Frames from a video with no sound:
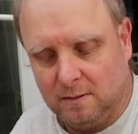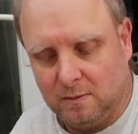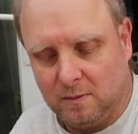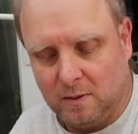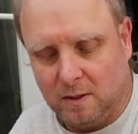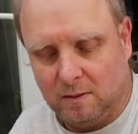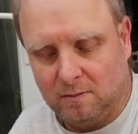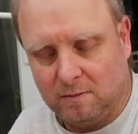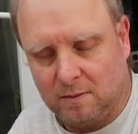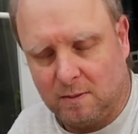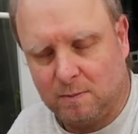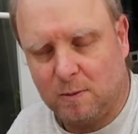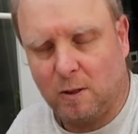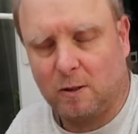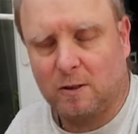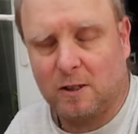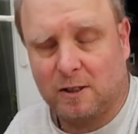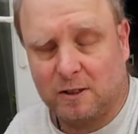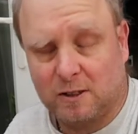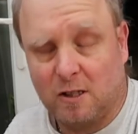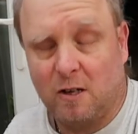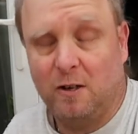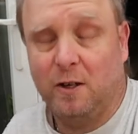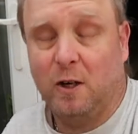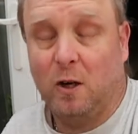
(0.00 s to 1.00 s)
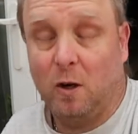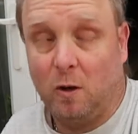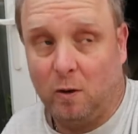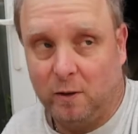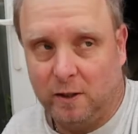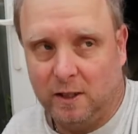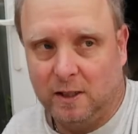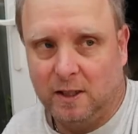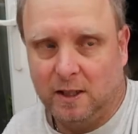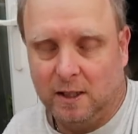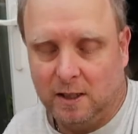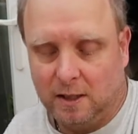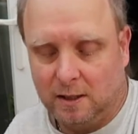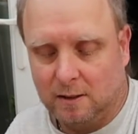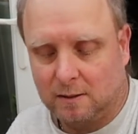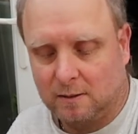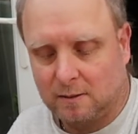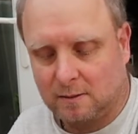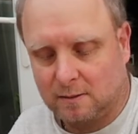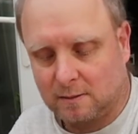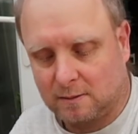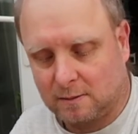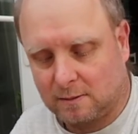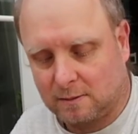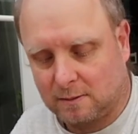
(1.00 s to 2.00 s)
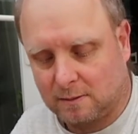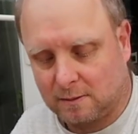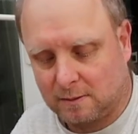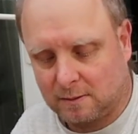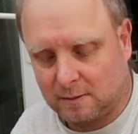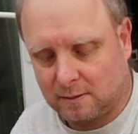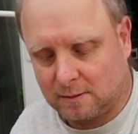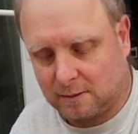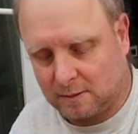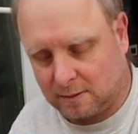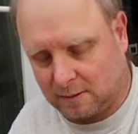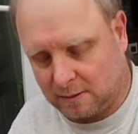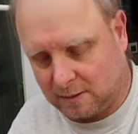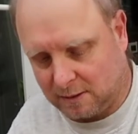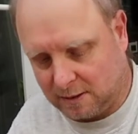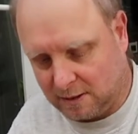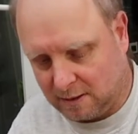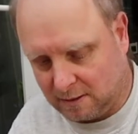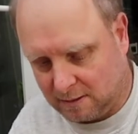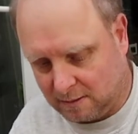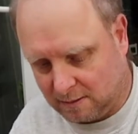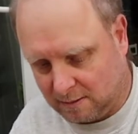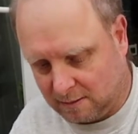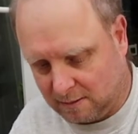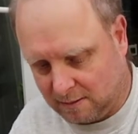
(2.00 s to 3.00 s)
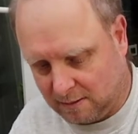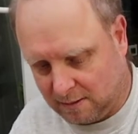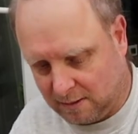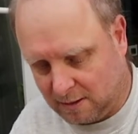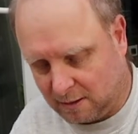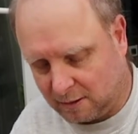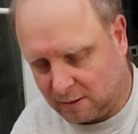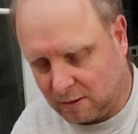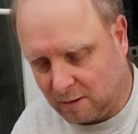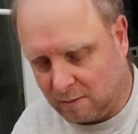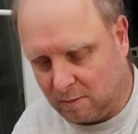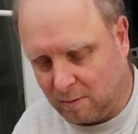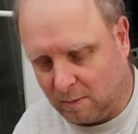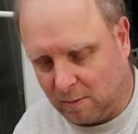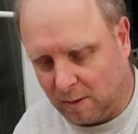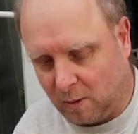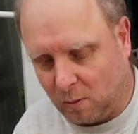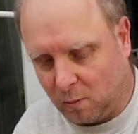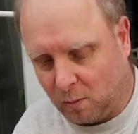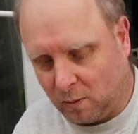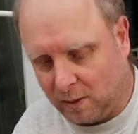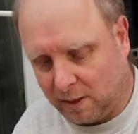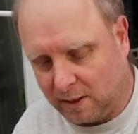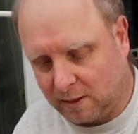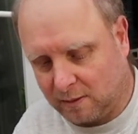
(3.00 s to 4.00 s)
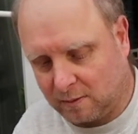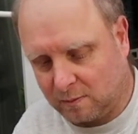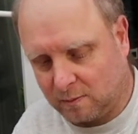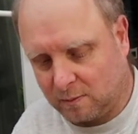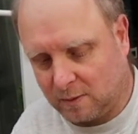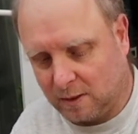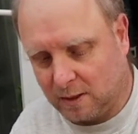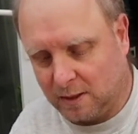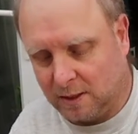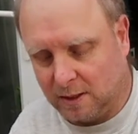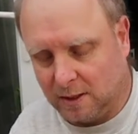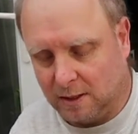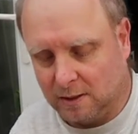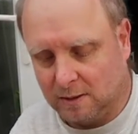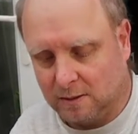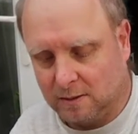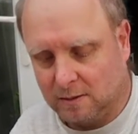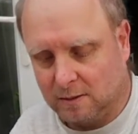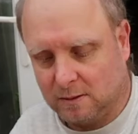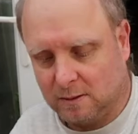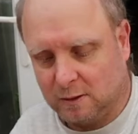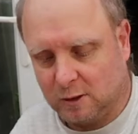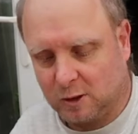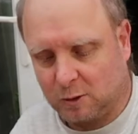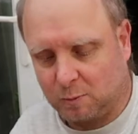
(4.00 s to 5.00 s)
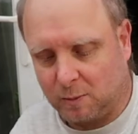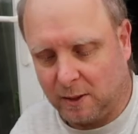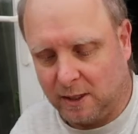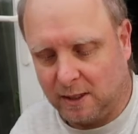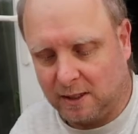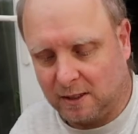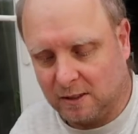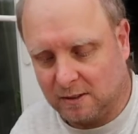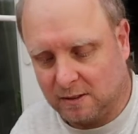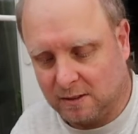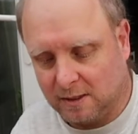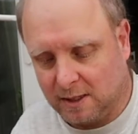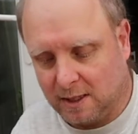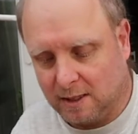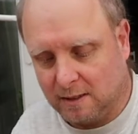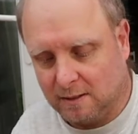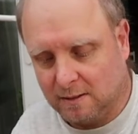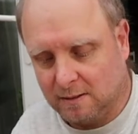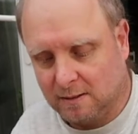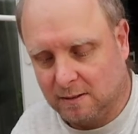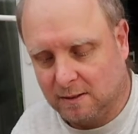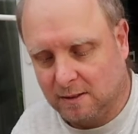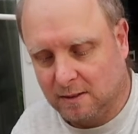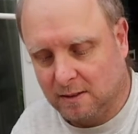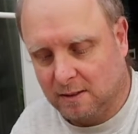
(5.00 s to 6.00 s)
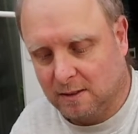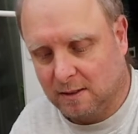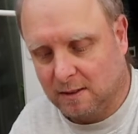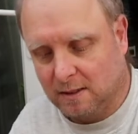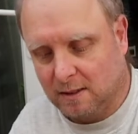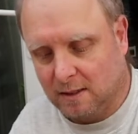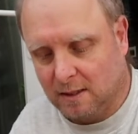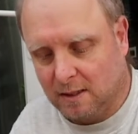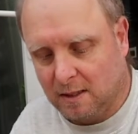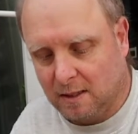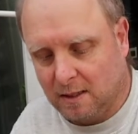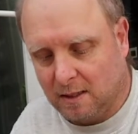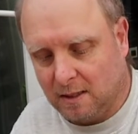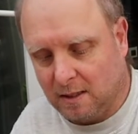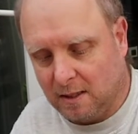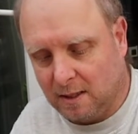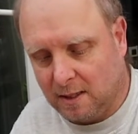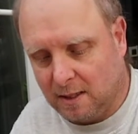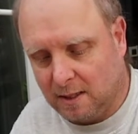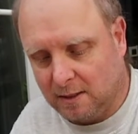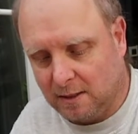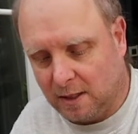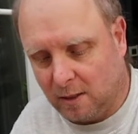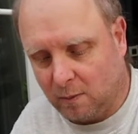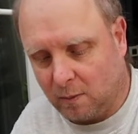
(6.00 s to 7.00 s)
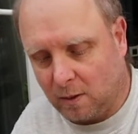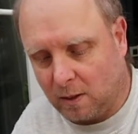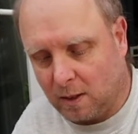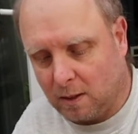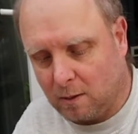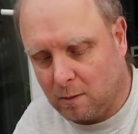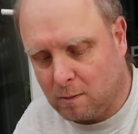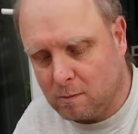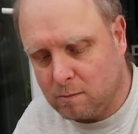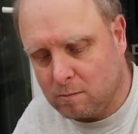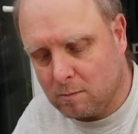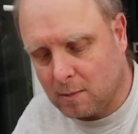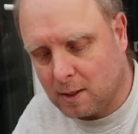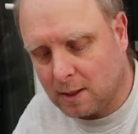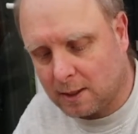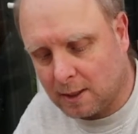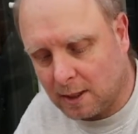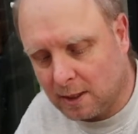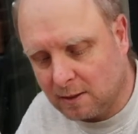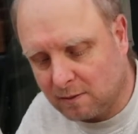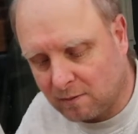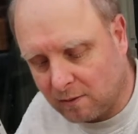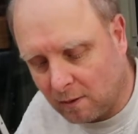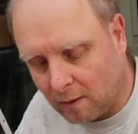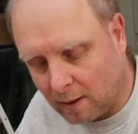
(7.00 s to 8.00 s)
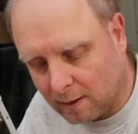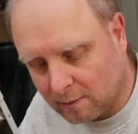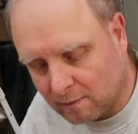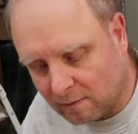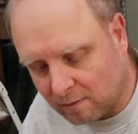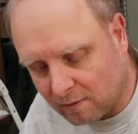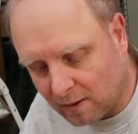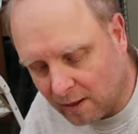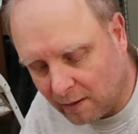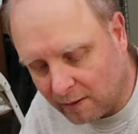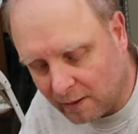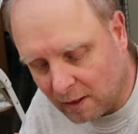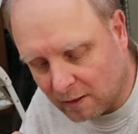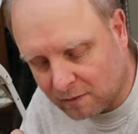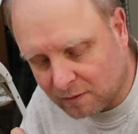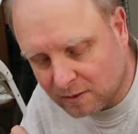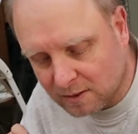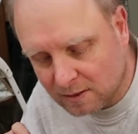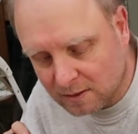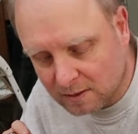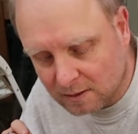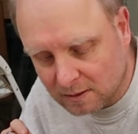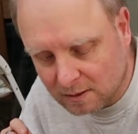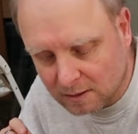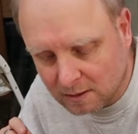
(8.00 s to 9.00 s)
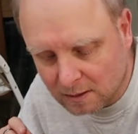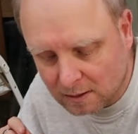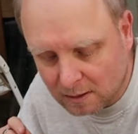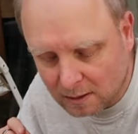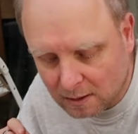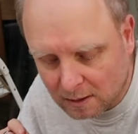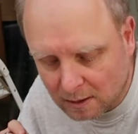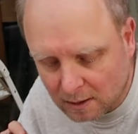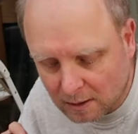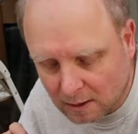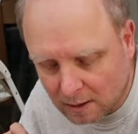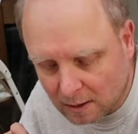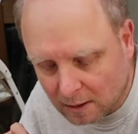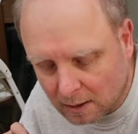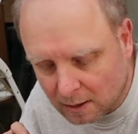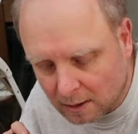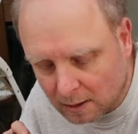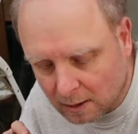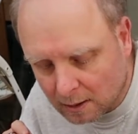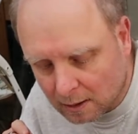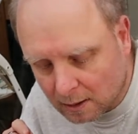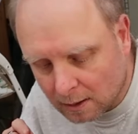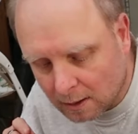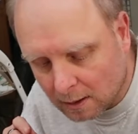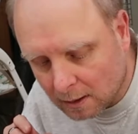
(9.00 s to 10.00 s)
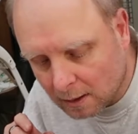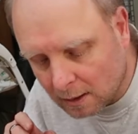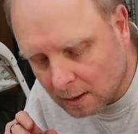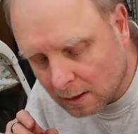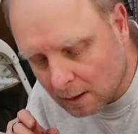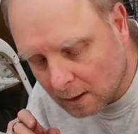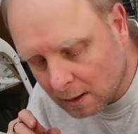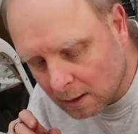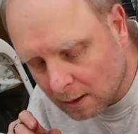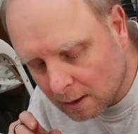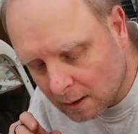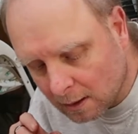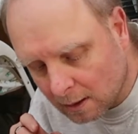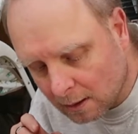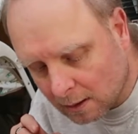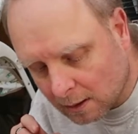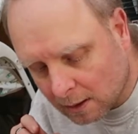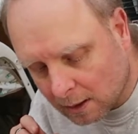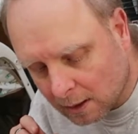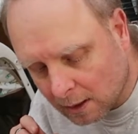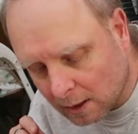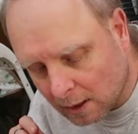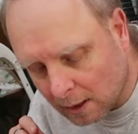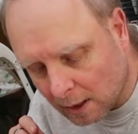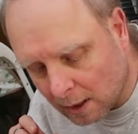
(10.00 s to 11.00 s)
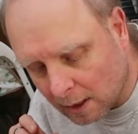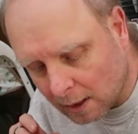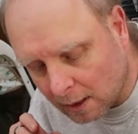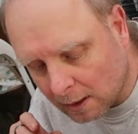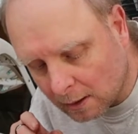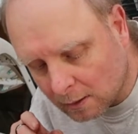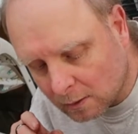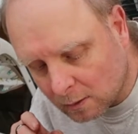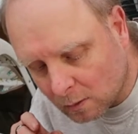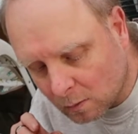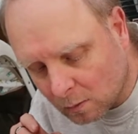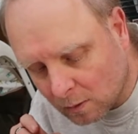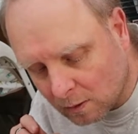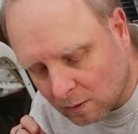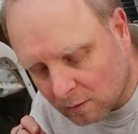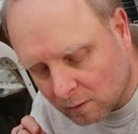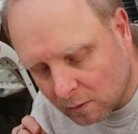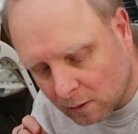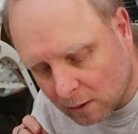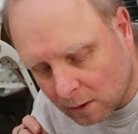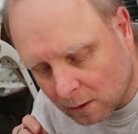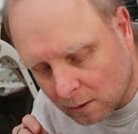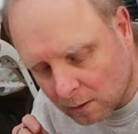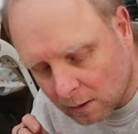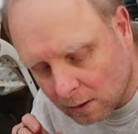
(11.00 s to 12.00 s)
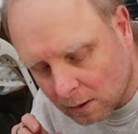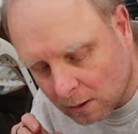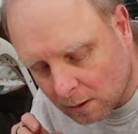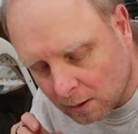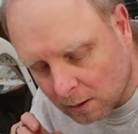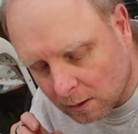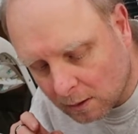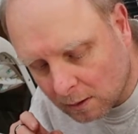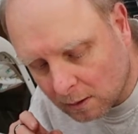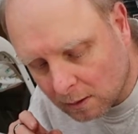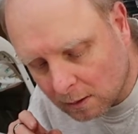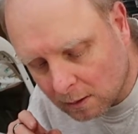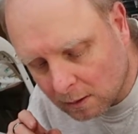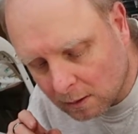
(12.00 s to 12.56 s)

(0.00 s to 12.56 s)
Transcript: well, I'm not going to turn it on in here, and I told them about the speakers and that, and they were like, oh, okay, fine, fair enough. Okay, so what have we got here?